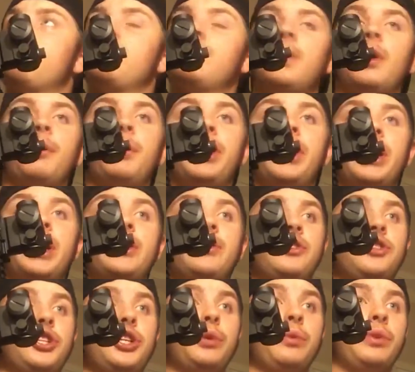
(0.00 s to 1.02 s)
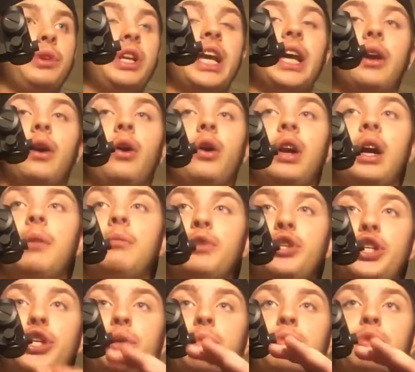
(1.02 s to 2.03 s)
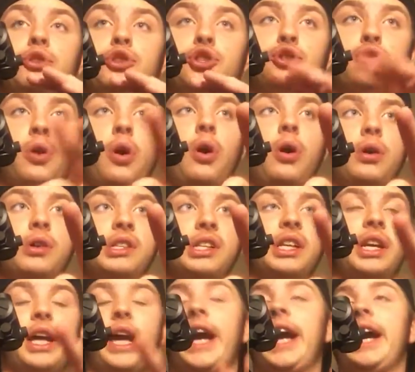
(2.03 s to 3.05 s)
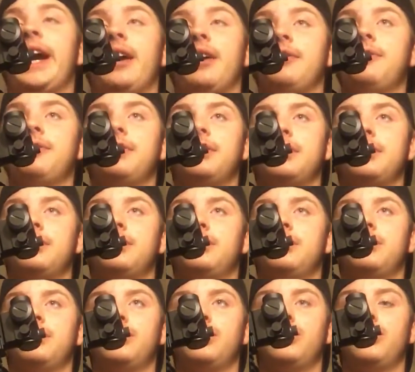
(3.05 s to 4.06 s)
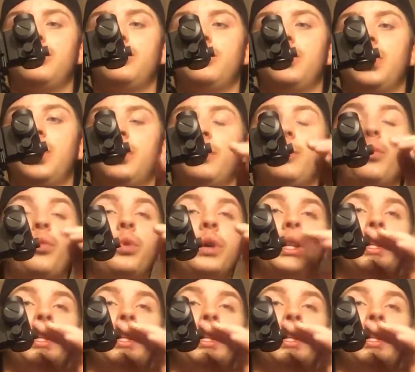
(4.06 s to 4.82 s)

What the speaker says: I mean, it's shooting dead on. I'm shooting straws in half with